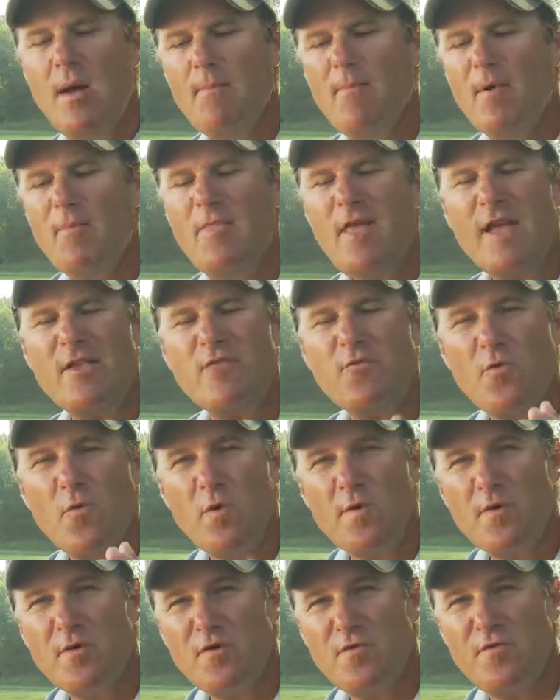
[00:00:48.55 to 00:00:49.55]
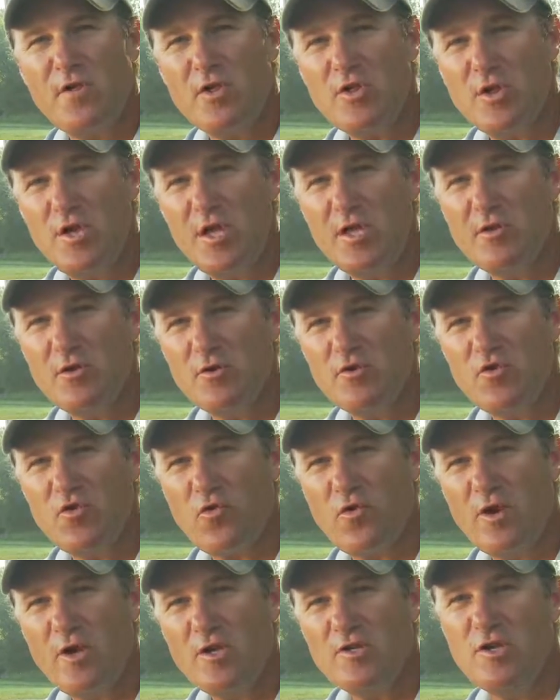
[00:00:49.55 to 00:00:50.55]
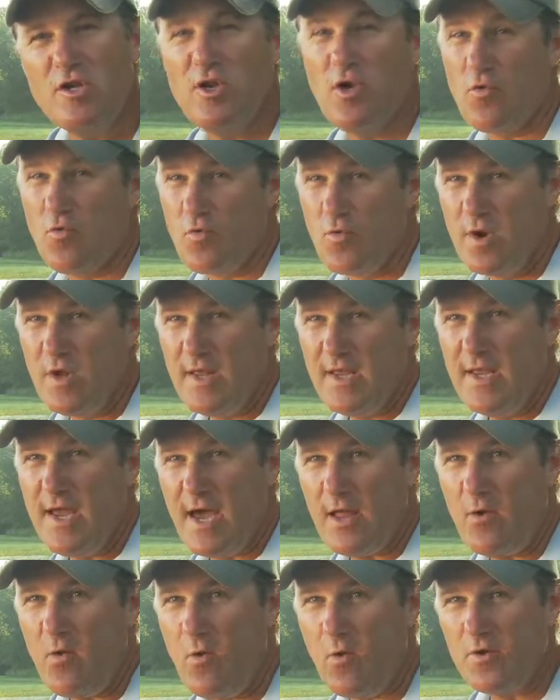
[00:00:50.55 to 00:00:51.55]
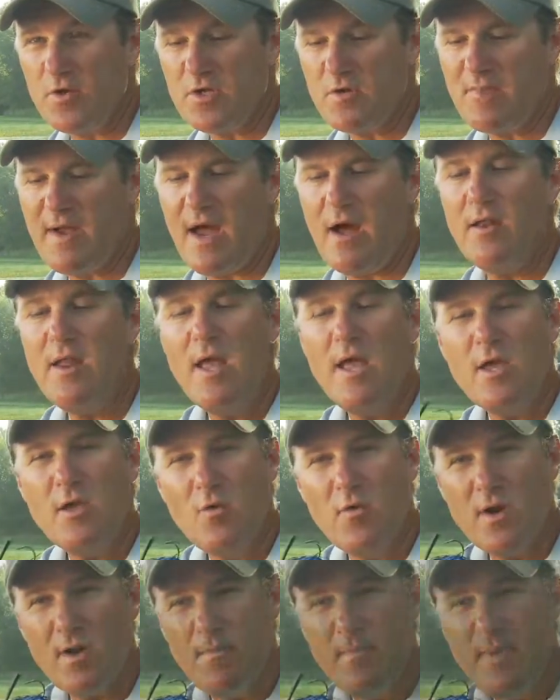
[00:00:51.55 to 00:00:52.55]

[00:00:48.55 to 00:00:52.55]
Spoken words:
but that's for when those fish get in those trees and you really got to horse them out. You want a